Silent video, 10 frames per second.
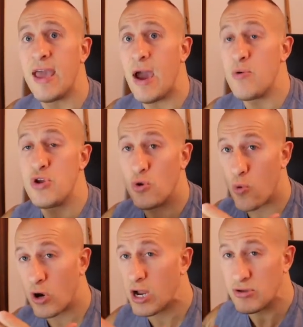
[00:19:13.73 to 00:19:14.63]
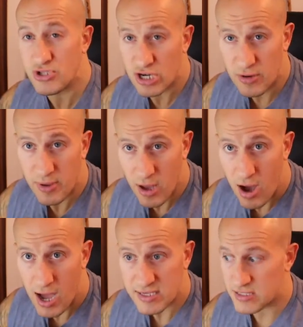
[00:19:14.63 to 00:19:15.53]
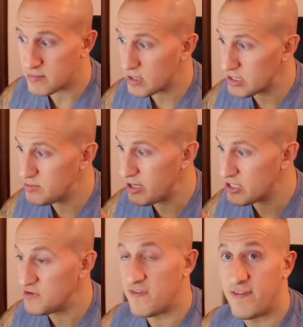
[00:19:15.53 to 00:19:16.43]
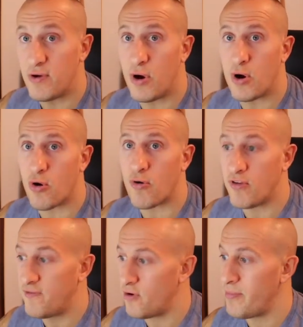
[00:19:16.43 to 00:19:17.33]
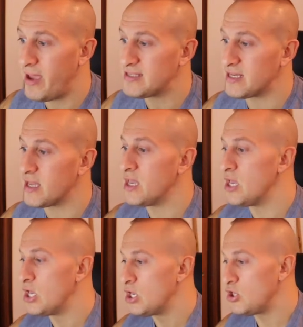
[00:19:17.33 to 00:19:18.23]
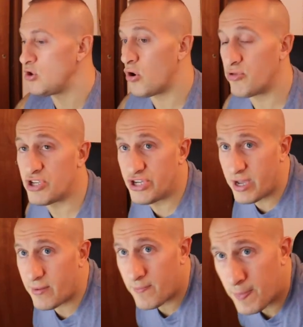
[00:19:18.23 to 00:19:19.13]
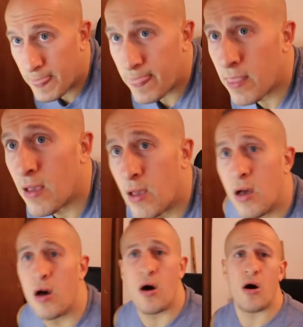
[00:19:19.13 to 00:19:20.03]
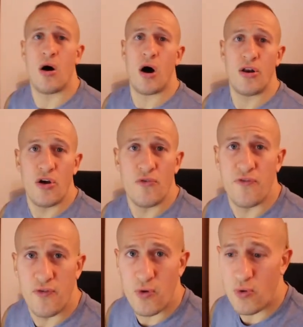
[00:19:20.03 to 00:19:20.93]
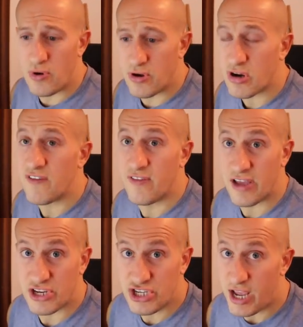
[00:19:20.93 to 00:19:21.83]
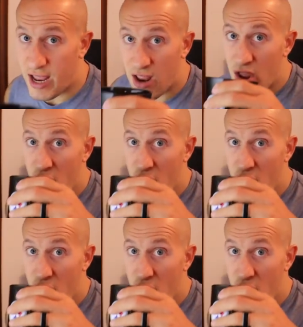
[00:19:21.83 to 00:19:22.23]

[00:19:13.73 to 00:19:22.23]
And when your workouts are gonna be awesome because you feel amazing. You go in the gym on no food, you're gonna feel like shit.